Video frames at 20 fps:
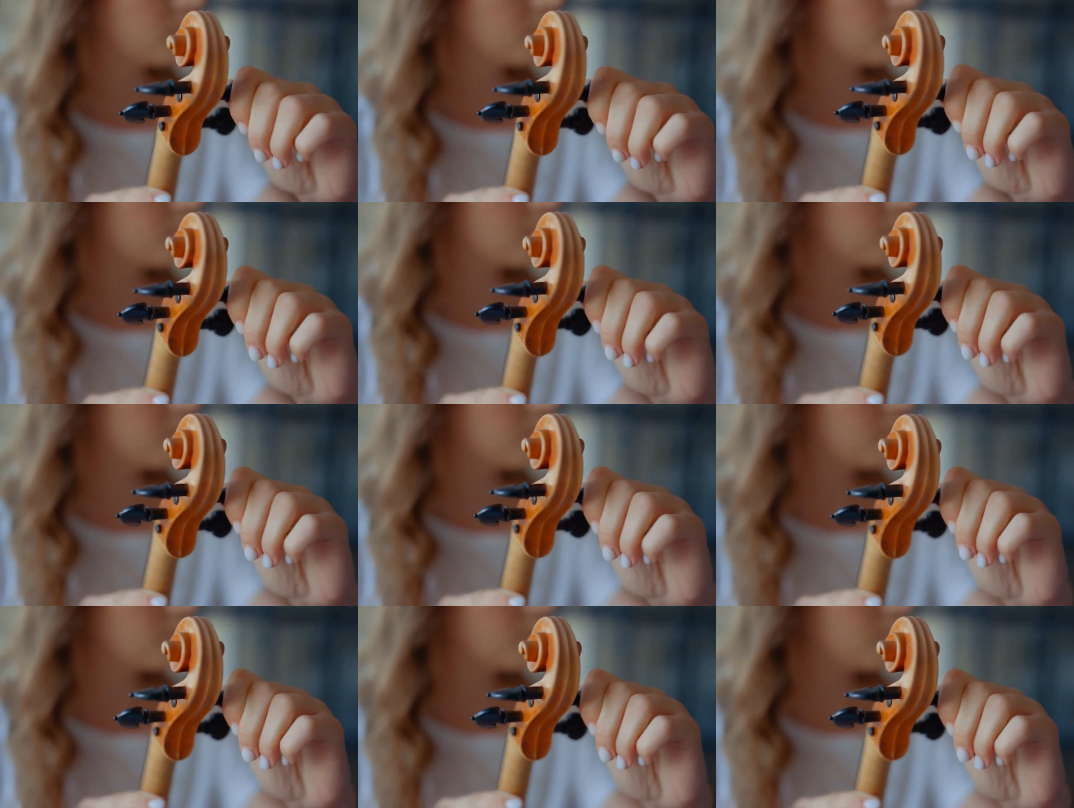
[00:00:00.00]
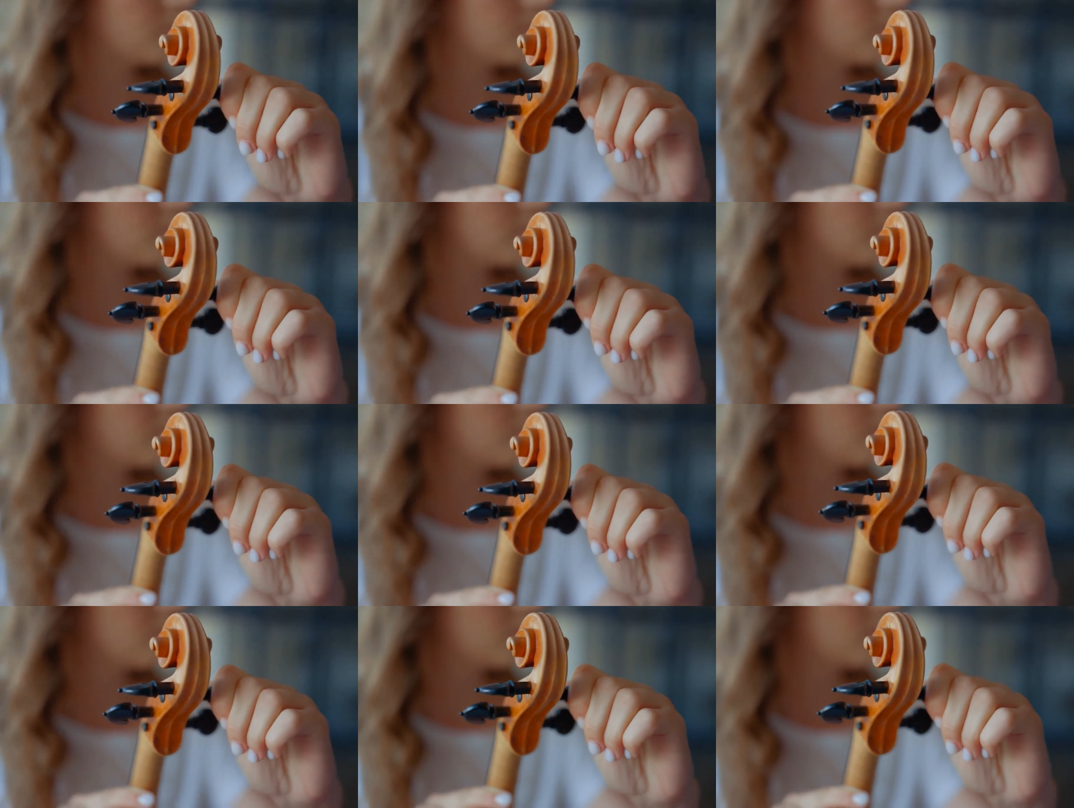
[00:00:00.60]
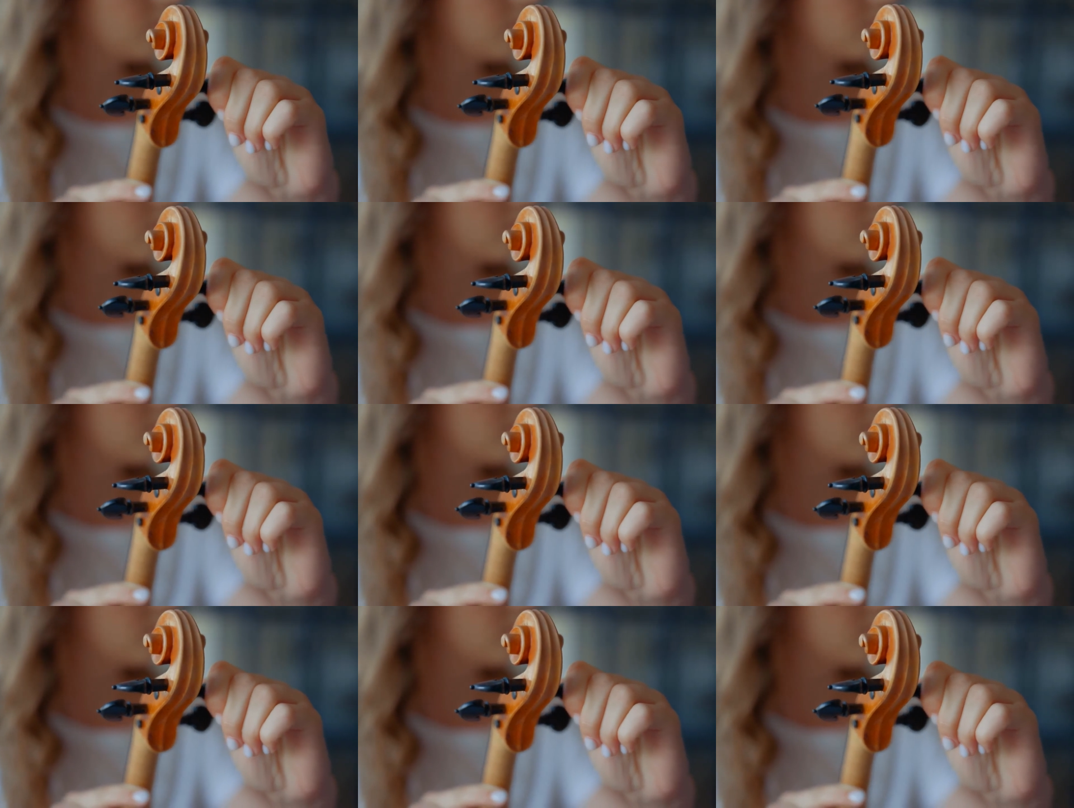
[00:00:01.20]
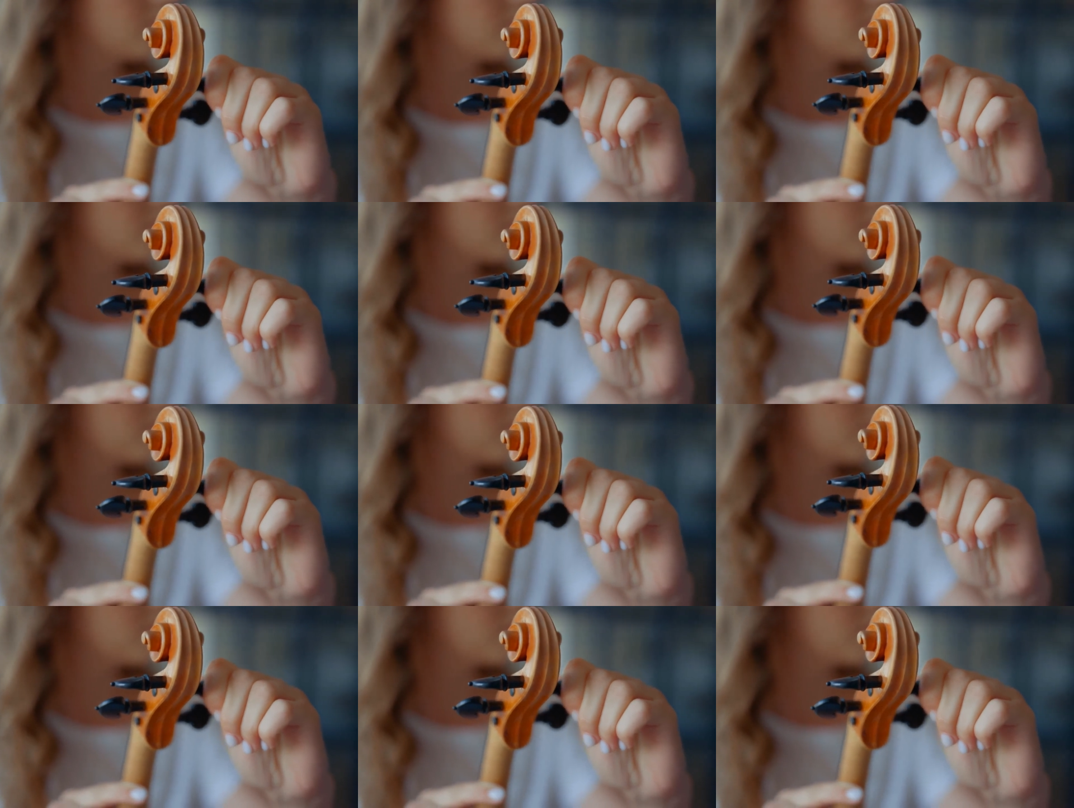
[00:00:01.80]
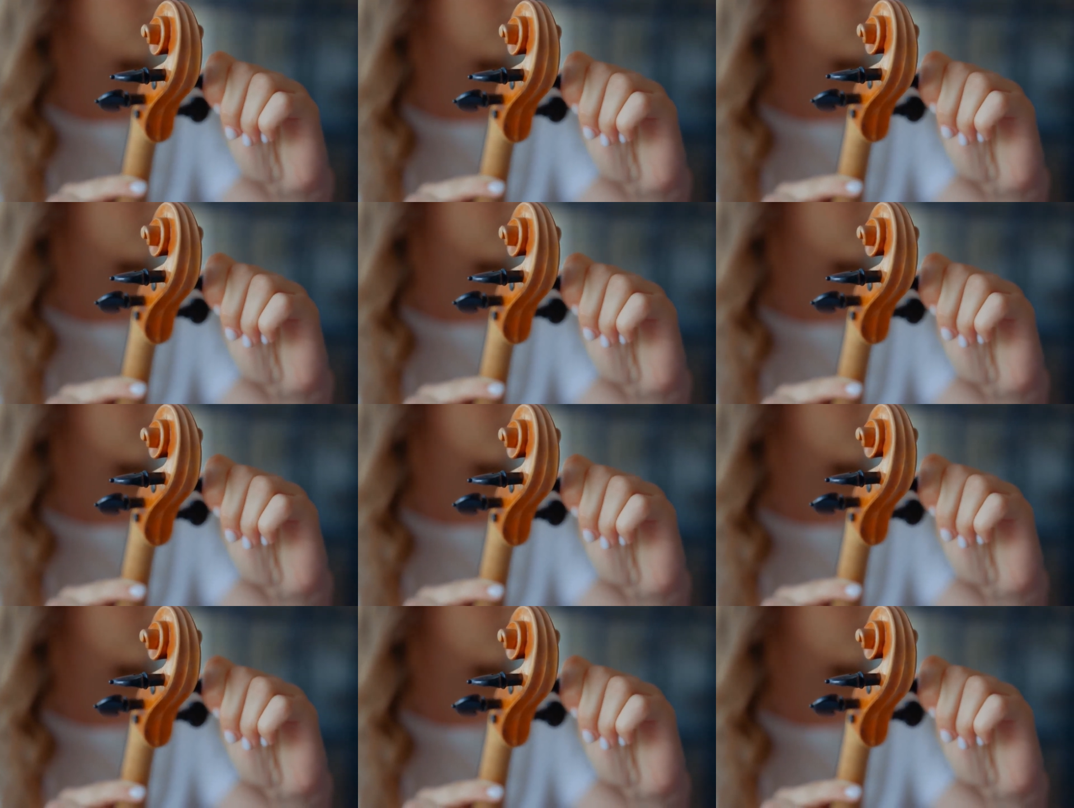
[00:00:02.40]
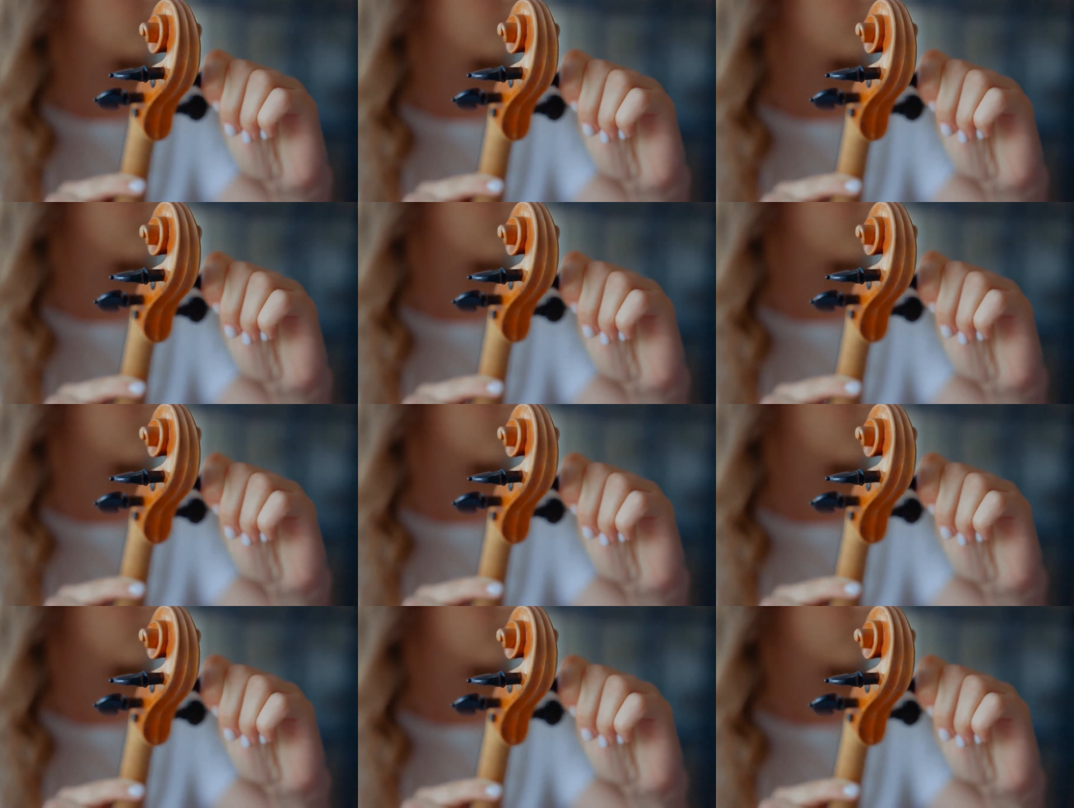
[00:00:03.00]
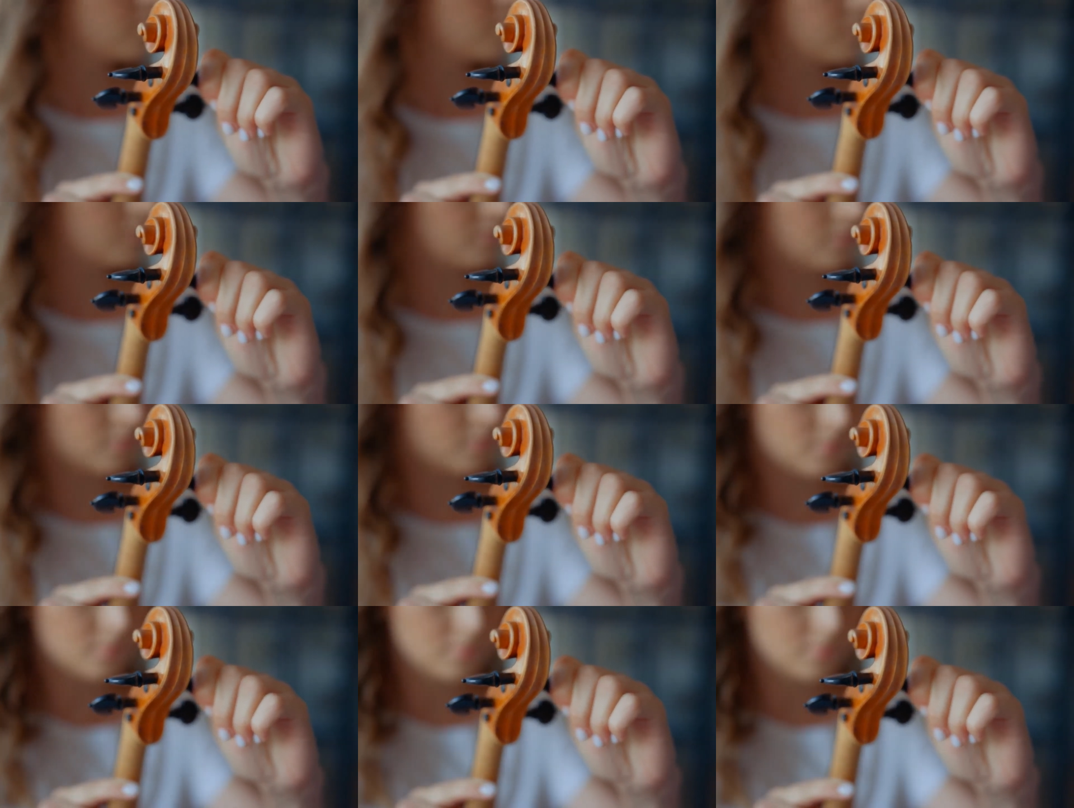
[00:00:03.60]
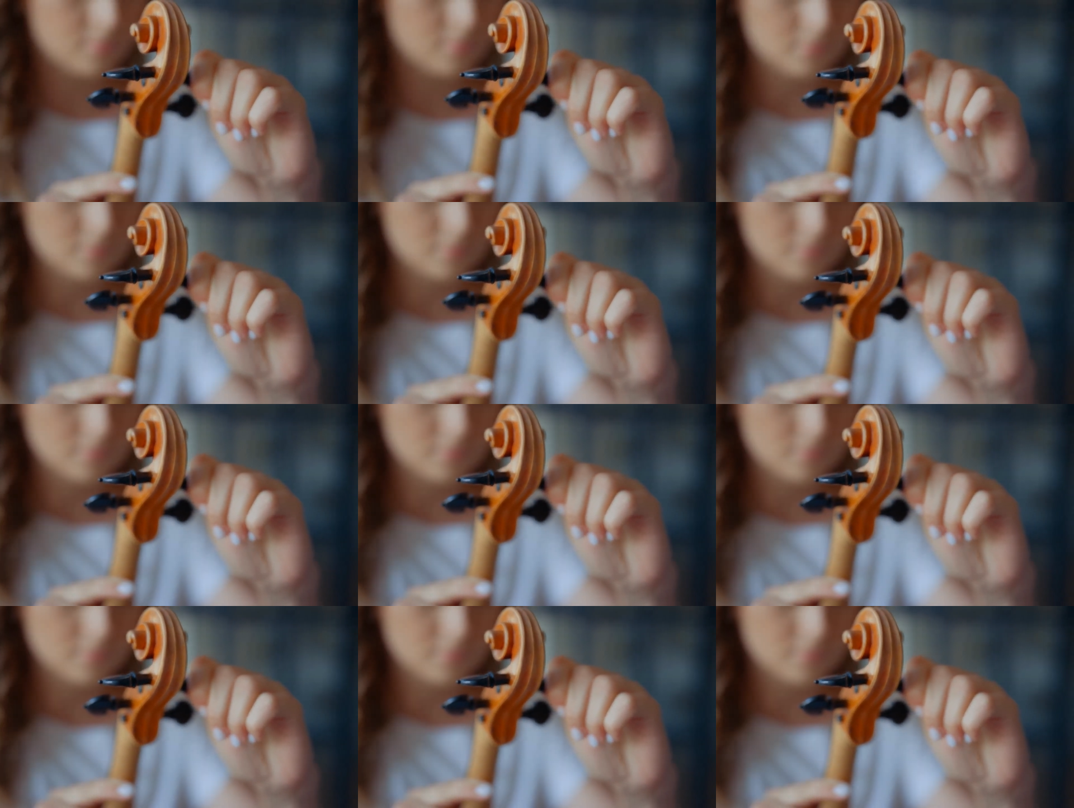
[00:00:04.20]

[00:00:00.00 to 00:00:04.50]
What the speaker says: Nobody's mouth can be seen.